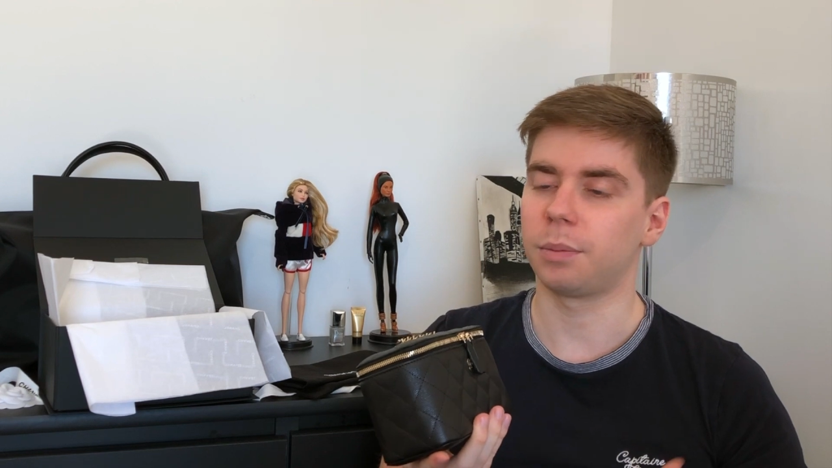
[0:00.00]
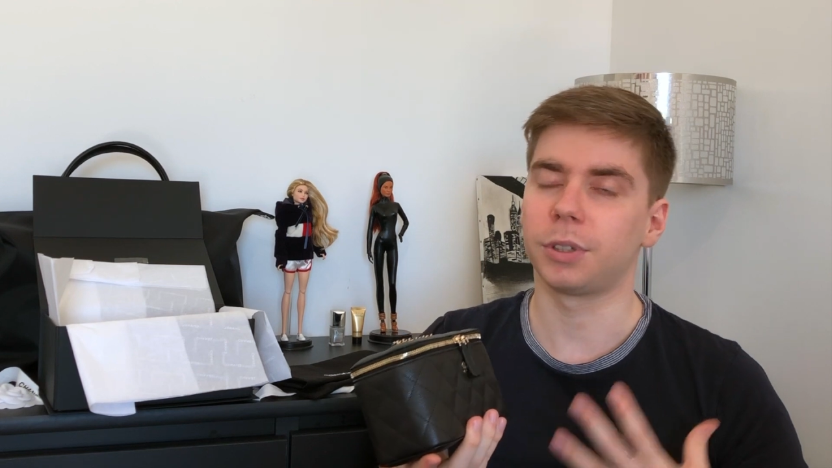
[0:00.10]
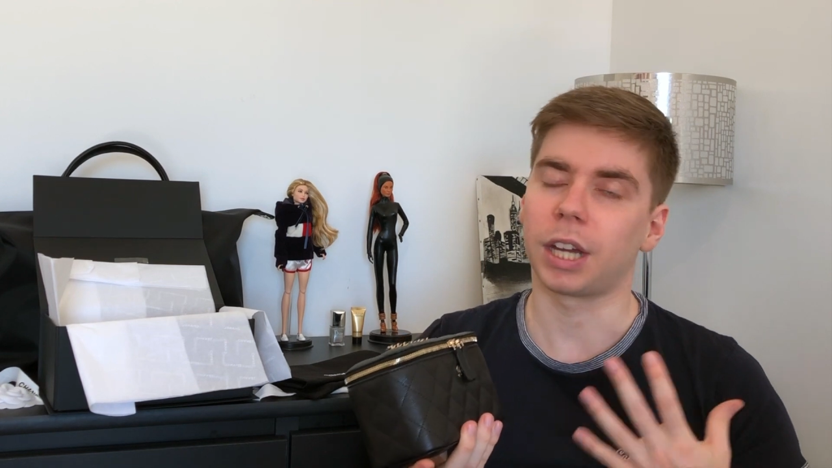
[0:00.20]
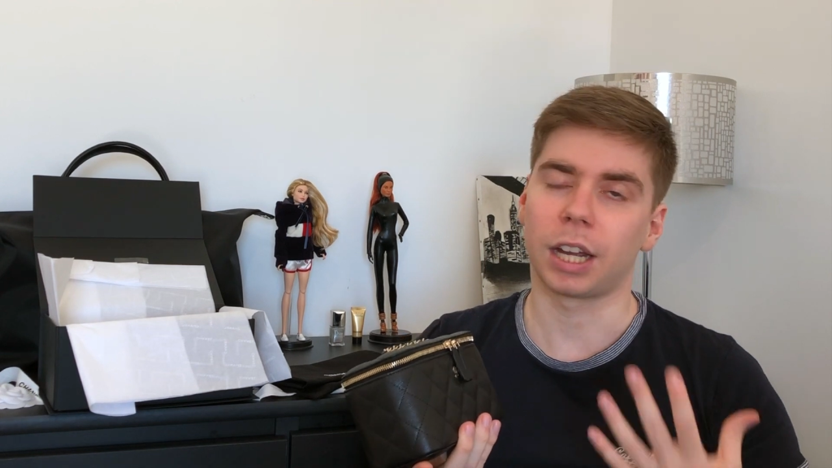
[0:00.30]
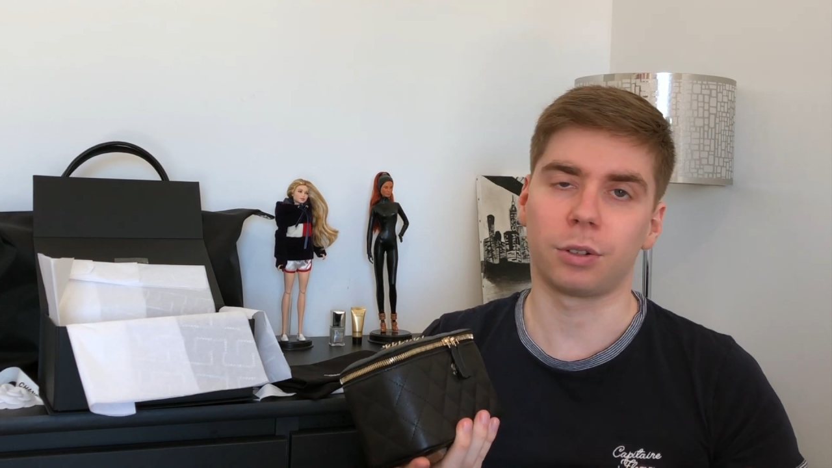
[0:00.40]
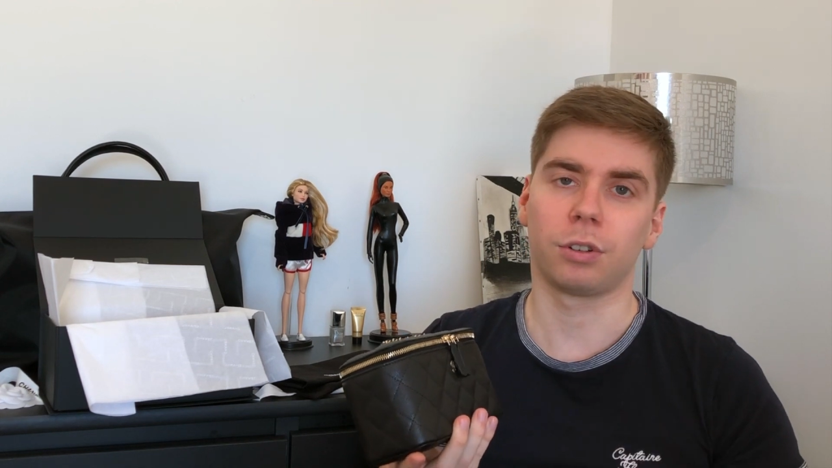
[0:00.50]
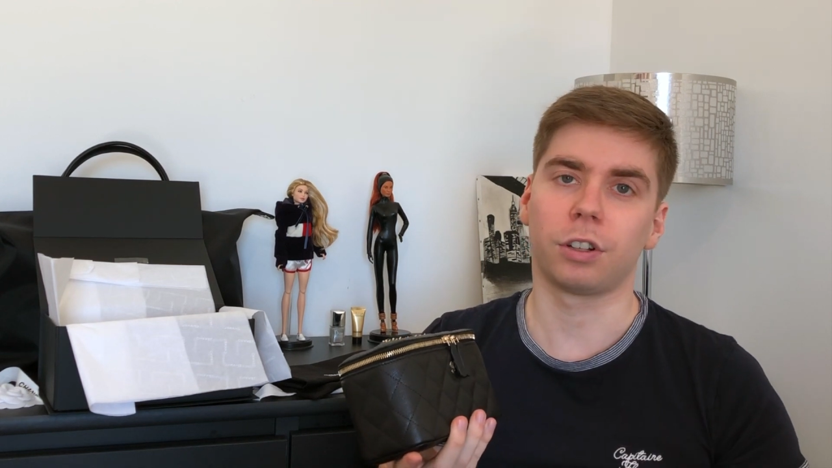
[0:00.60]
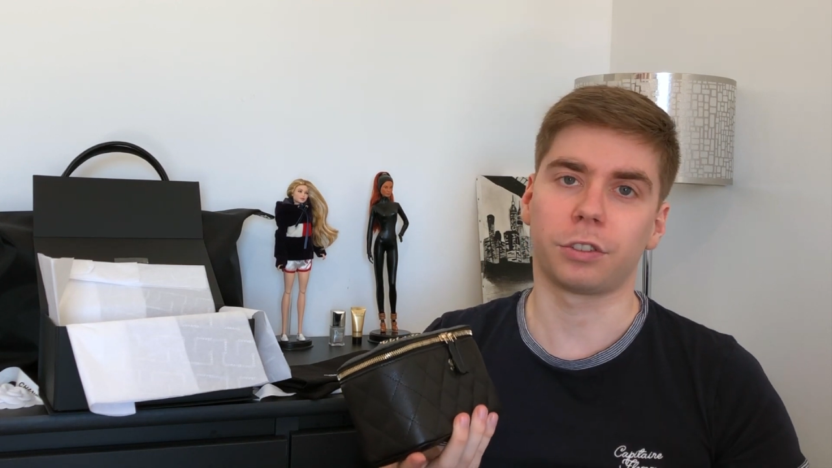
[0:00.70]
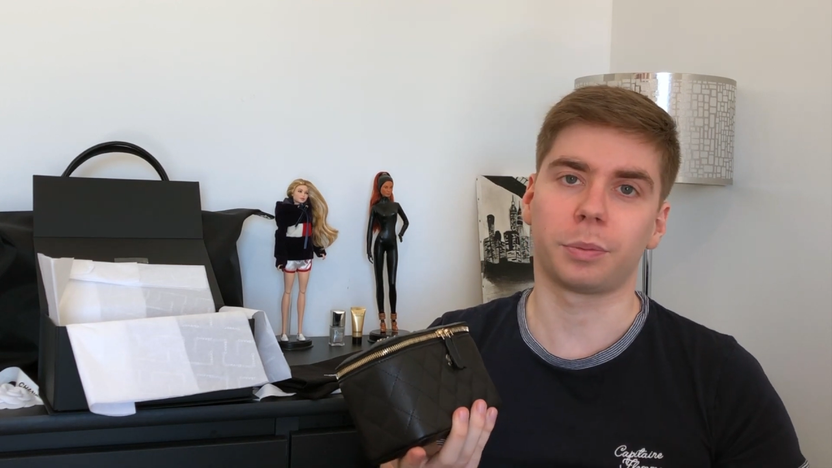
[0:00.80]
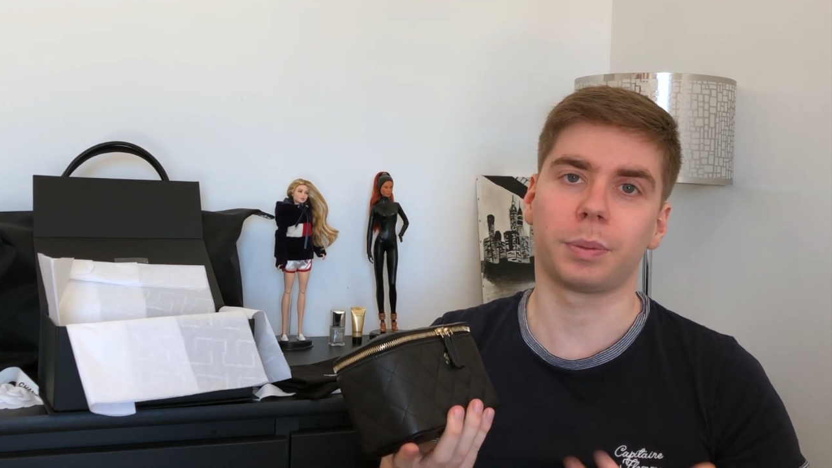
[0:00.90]
but I know a
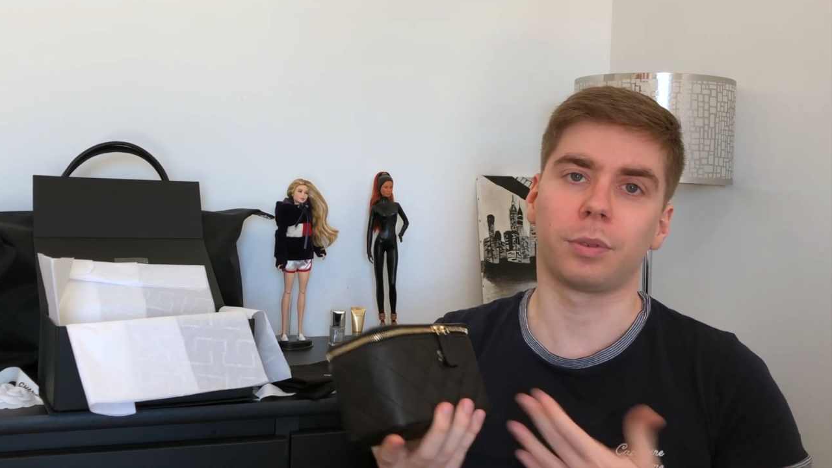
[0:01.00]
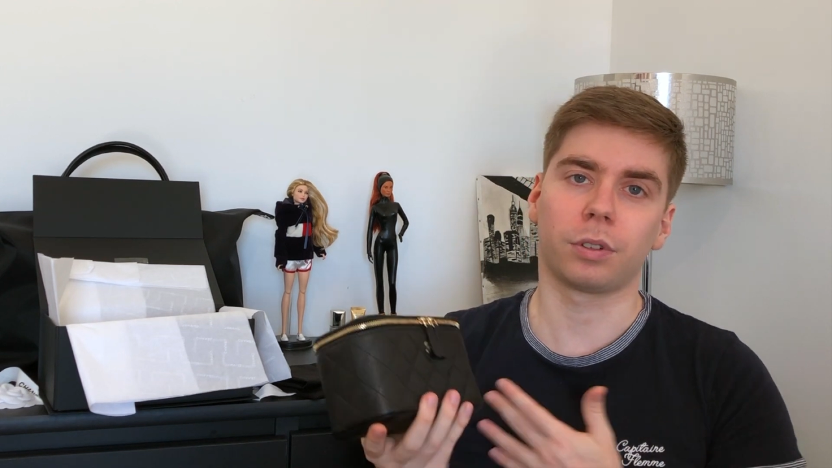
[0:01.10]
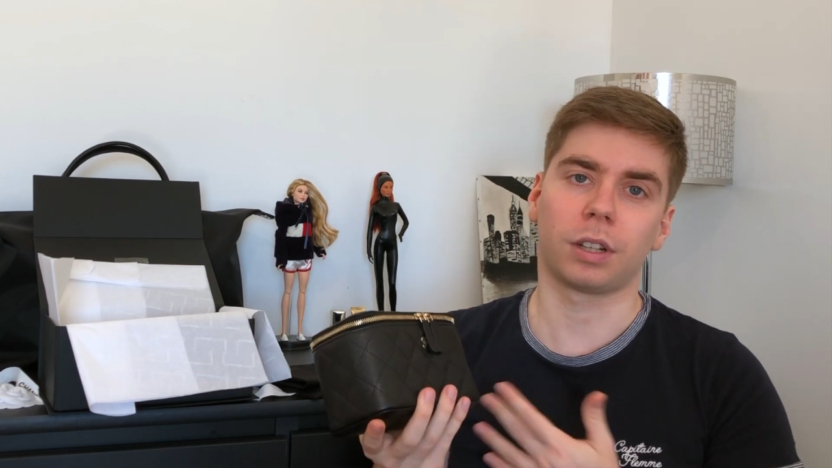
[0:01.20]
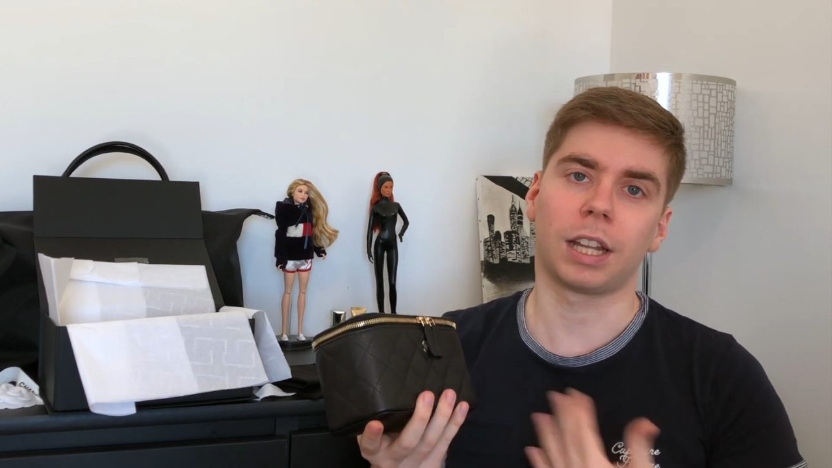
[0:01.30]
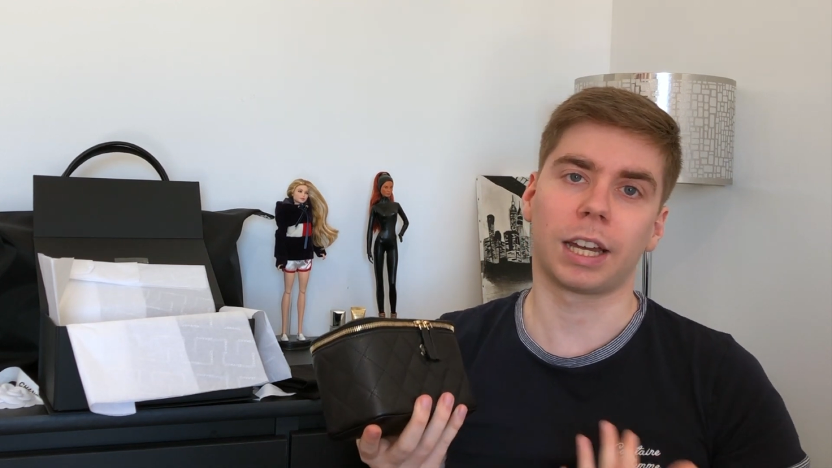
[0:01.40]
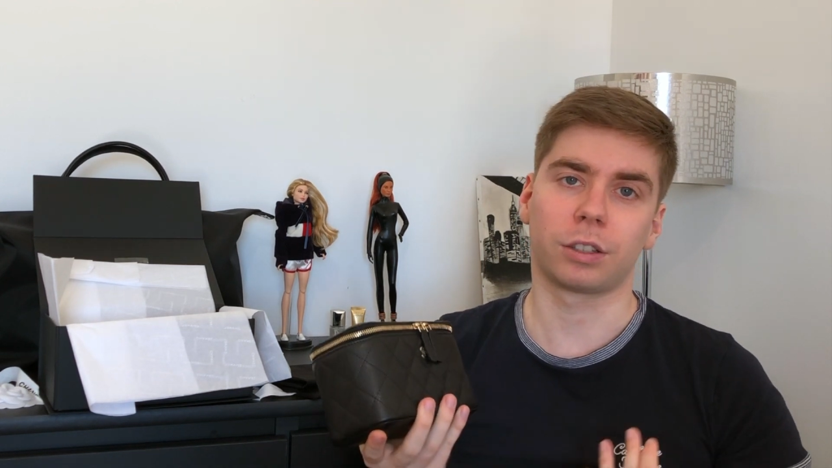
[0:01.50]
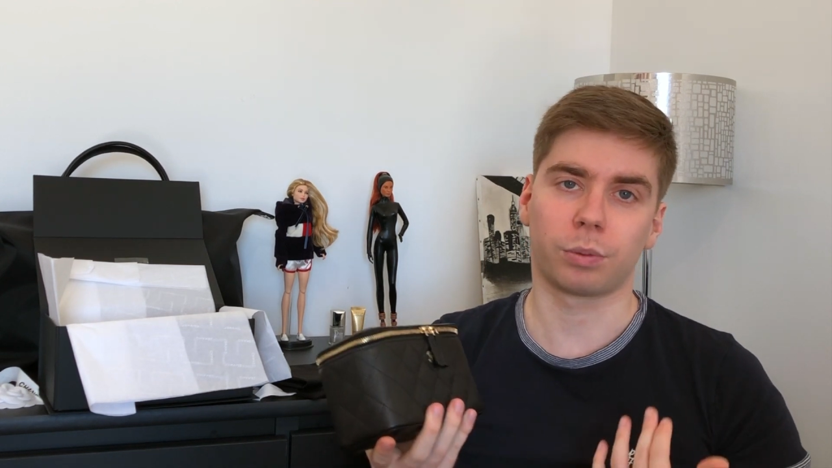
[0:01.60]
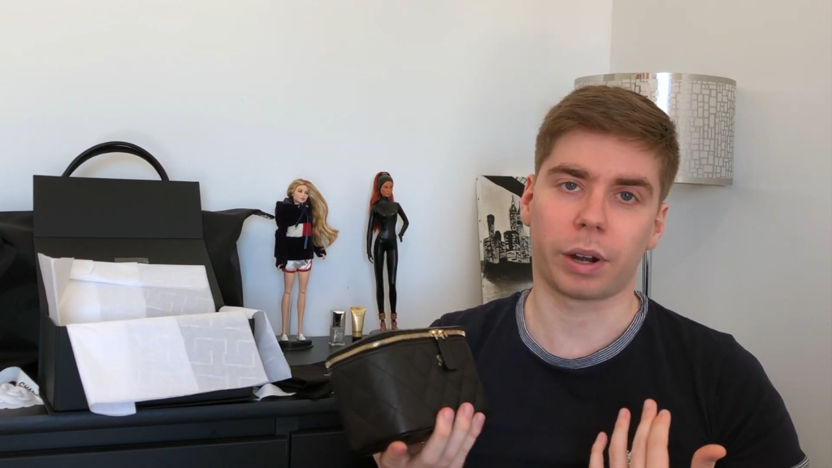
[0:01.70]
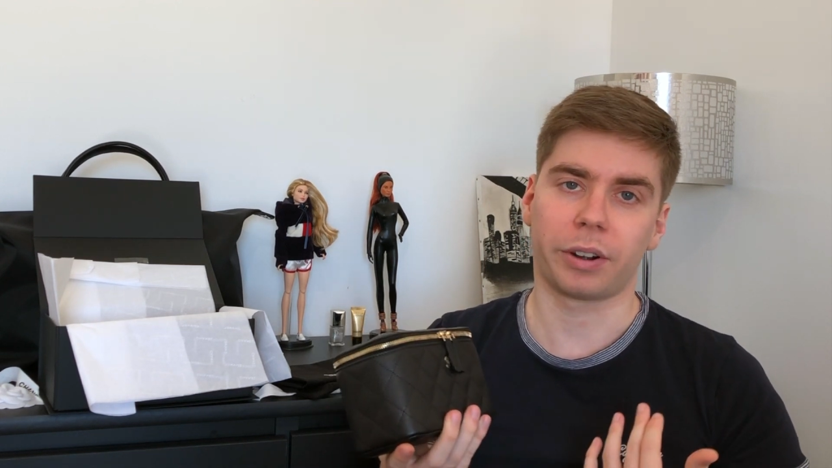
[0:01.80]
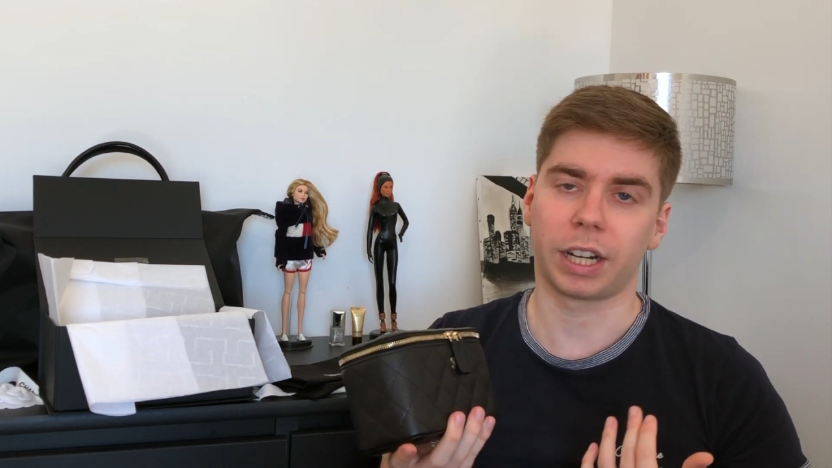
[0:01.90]
lot of people like to
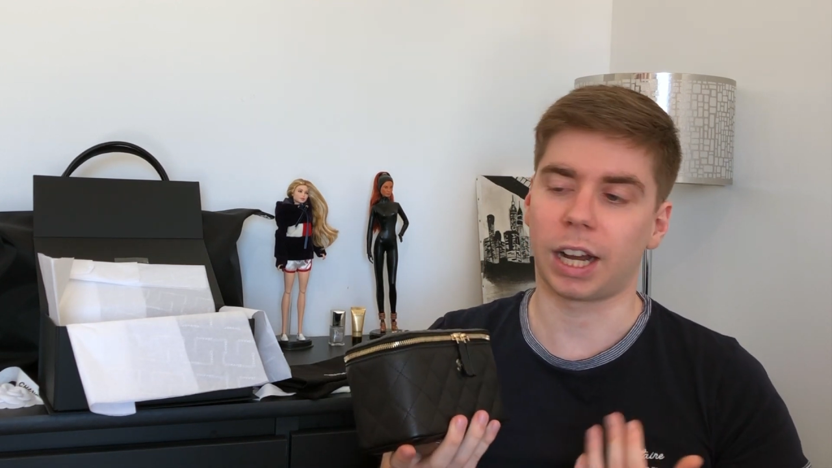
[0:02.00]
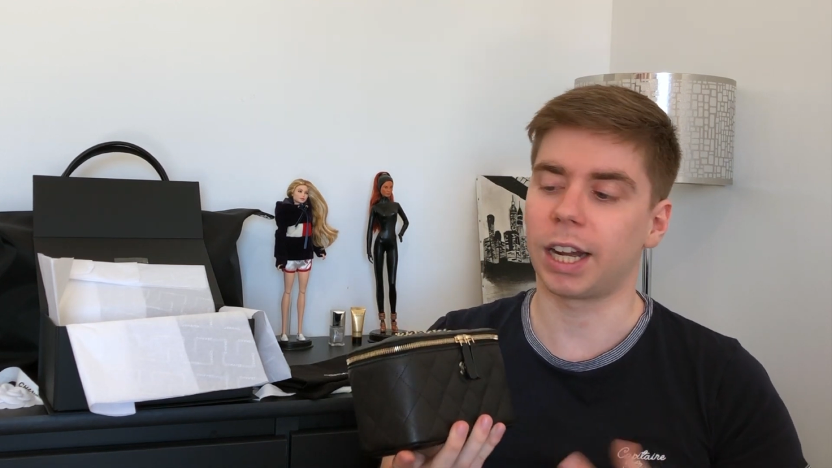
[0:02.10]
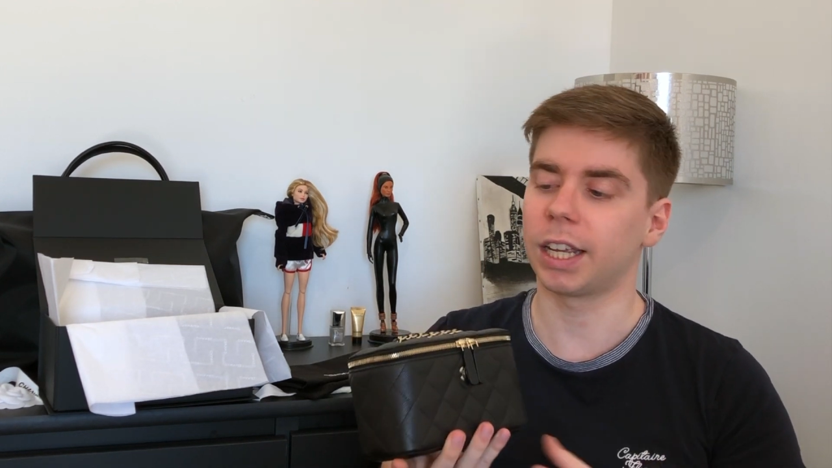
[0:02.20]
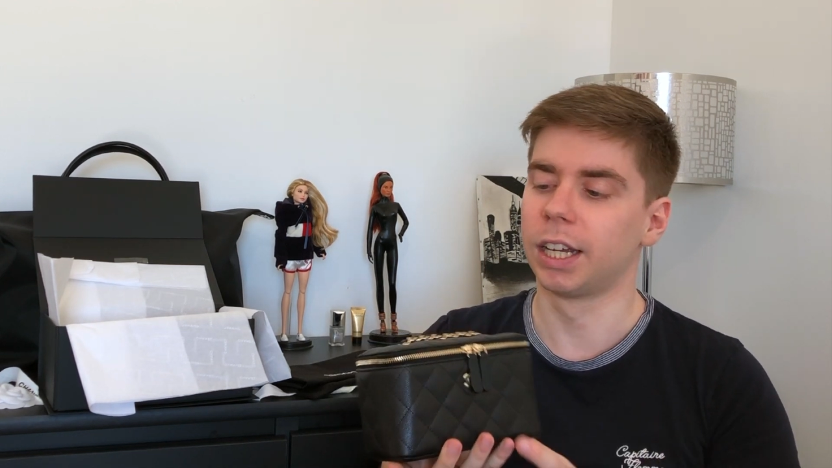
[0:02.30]
wear it high.